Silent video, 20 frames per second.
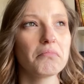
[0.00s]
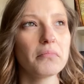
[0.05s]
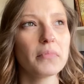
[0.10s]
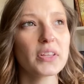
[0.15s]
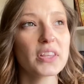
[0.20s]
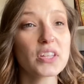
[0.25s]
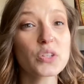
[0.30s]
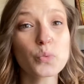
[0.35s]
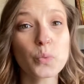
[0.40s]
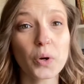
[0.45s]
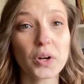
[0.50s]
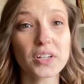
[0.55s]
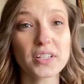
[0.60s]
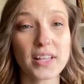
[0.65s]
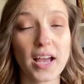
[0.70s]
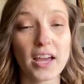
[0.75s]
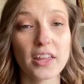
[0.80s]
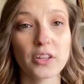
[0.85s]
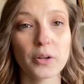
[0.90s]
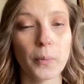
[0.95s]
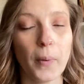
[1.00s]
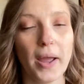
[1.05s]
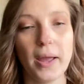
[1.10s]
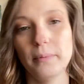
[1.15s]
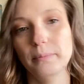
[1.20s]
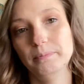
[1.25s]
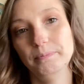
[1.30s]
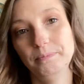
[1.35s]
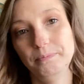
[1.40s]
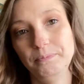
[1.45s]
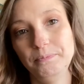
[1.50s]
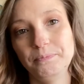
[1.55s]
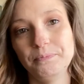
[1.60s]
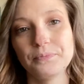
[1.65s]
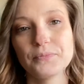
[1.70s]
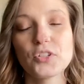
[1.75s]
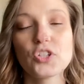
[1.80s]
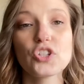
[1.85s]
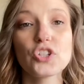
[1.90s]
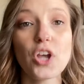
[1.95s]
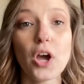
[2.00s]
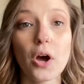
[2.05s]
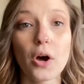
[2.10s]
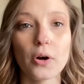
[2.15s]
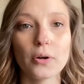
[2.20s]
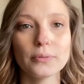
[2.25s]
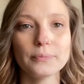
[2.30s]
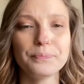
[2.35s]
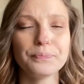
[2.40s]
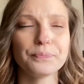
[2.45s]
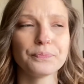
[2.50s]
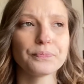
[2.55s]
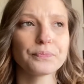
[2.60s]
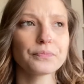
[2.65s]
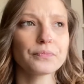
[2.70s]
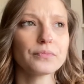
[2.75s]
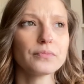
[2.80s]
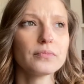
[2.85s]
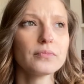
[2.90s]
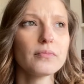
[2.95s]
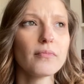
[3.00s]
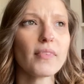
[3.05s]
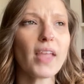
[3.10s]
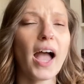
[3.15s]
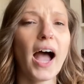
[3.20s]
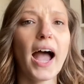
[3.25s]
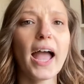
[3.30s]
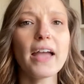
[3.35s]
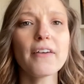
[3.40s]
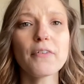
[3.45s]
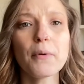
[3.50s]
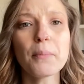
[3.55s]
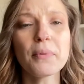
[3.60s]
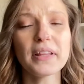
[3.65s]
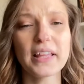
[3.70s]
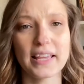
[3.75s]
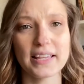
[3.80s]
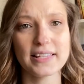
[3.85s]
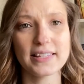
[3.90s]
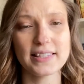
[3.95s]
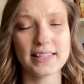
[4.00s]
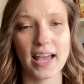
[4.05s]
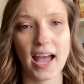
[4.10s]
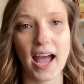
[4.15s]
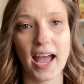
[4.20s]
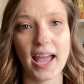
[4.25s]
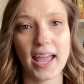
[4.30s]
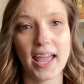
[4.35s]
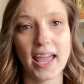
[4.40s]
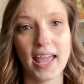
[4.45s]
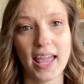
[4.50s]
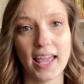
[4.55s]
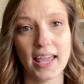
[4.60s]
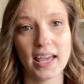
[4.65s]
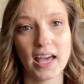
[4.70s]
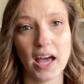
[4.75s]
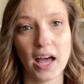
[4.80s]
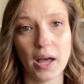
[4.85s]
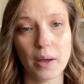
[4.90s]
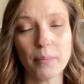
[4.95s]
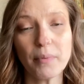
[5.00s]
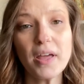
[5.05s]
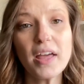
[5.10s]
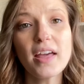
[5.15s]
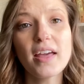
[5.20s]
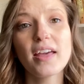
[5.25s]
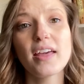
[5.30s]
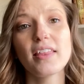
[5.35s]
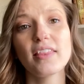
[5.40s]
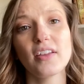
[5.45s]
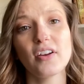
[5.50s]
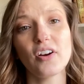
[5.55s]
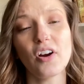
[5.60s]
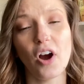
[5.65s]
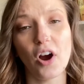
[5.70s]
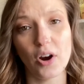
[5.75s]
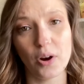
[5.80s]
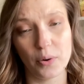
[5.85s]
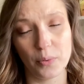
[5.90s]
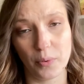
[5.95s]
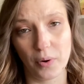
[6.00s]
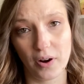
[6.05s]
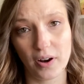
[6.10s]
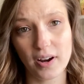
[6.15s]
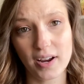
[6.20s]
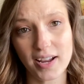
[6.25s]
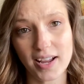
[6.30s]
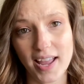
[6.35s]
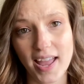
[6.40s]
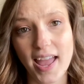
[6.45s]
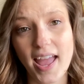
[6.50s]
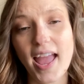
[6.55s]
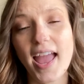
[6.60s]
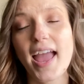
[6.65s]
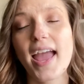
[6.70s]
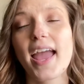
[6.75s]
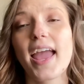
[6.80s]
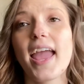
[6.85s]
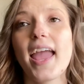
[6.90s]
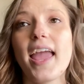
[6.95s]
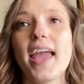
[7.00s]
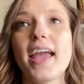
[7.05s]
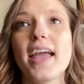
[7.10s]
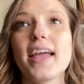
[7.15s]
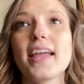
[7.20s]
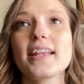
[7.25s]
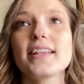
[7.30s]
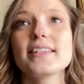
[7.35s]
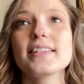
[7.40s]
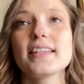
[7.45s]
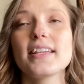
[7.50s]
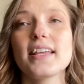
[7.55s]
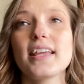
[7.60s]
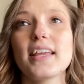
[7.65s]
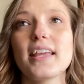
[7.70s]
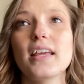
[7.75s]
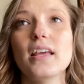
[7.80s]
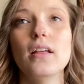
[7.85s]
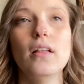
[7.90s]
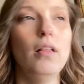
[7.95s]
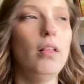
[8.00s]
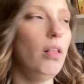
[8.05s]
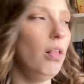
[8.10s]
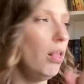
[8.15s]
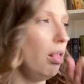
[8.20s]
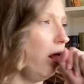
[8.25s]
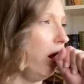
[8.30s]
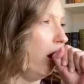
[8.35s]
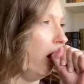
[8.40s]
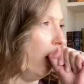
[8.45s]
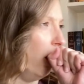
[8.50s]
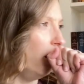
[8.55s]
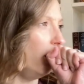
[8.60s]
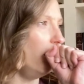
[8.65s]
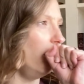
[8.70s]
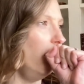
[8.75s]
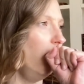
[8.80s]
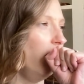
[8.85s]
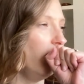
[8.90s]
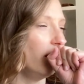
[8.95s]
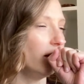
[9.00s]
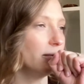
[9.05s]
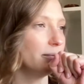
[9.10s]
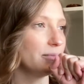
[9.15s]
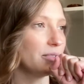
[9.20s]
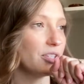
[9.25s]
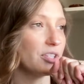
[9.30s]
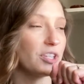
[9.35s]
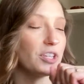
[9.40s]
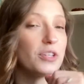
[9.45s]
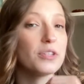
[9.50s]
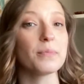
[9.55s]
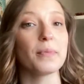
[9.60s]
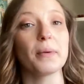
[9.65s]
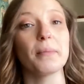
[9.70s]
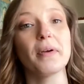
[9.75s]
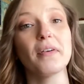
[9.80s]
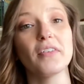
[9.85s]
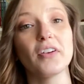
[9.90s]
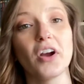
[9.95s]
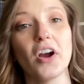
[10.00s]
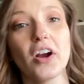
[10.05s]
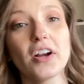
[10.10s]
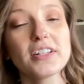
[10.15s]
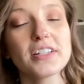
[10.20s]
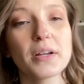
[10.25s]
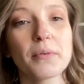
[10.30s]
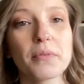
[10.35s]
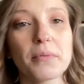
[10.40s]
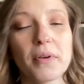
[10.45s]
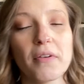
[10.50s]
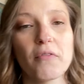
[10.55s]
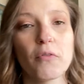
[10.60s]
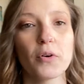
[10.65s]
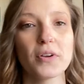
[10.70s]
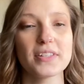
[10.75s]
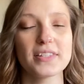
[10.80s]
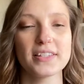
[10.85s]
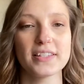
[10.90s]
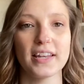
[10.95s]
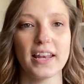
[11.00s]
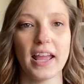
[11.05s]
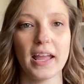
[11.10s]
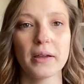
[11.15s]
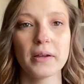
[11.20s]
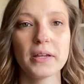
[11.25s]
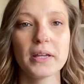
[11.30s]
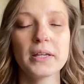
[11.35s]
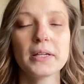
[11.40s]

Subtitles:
this works either way. So I have a place that I hang up their artwork, and excuse me, I'm having a hard time with my voice today.